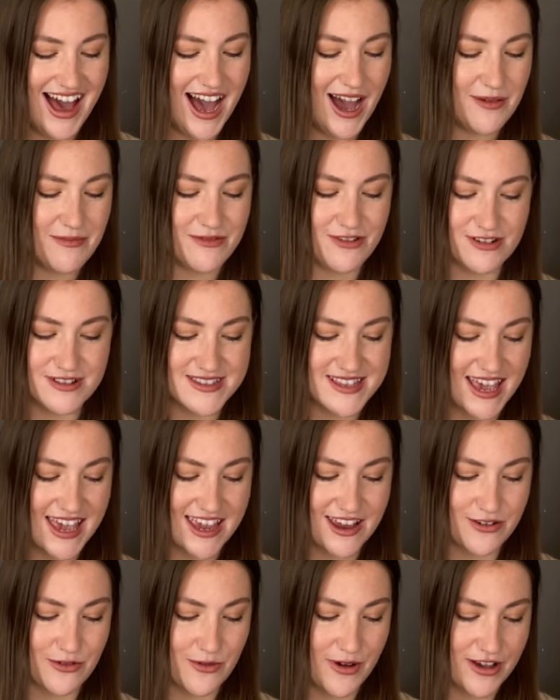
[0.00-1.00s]
I'm not
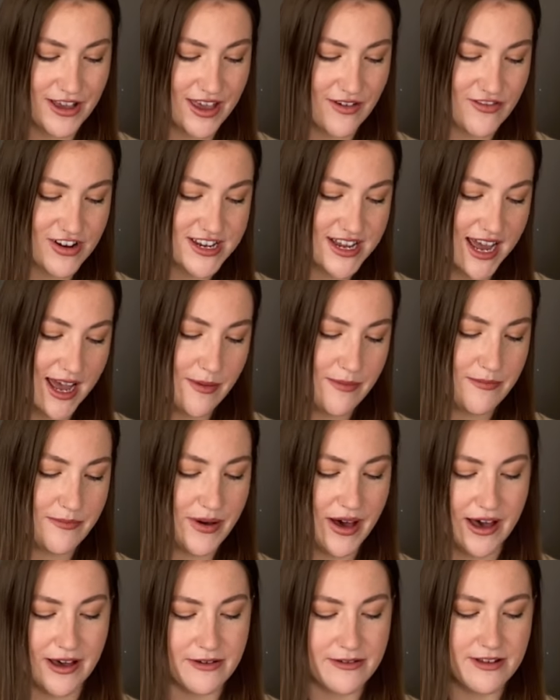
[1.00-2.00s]
saying it'll work every time,
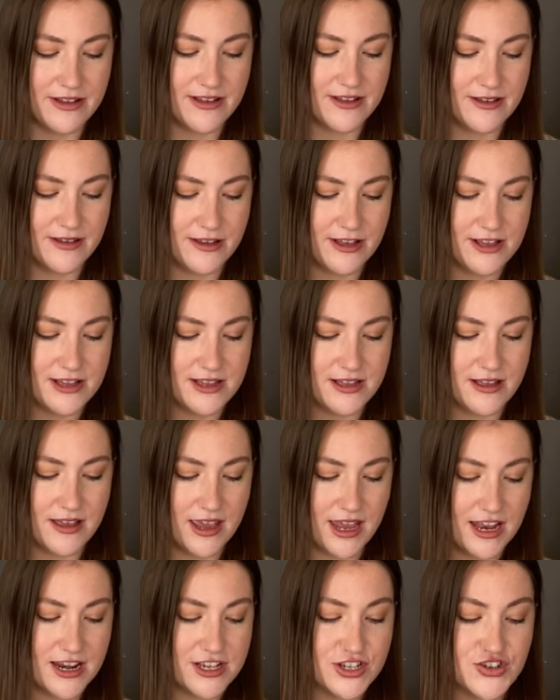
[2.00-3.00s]
but
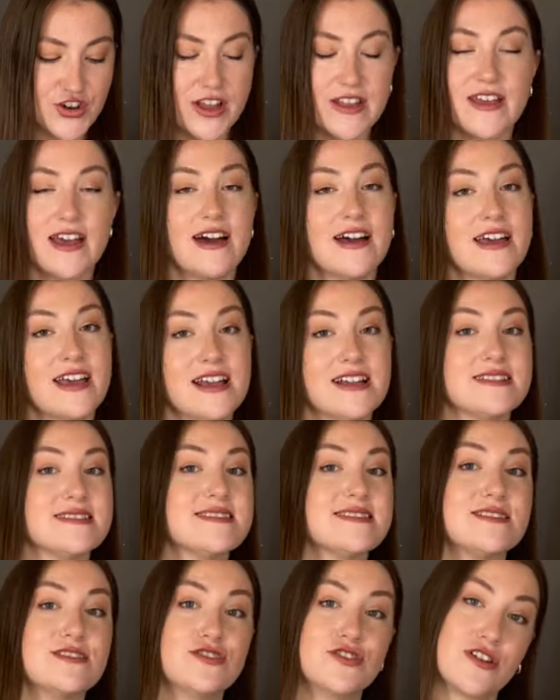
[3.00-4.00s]
in Australia,
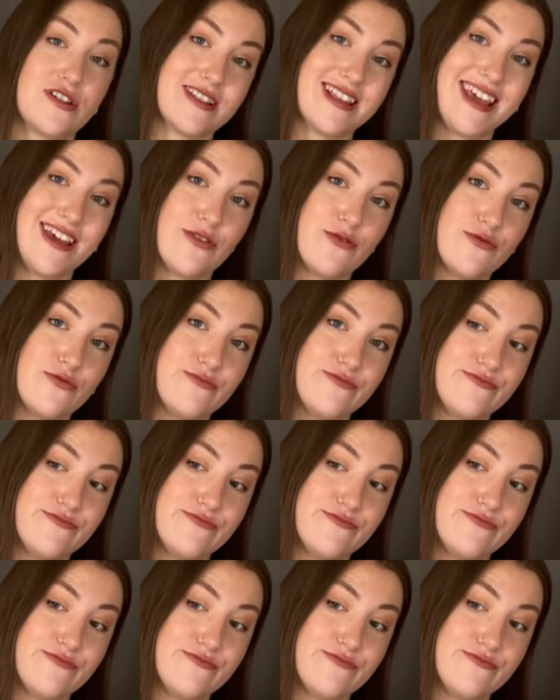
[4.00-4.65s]
it's not illegal.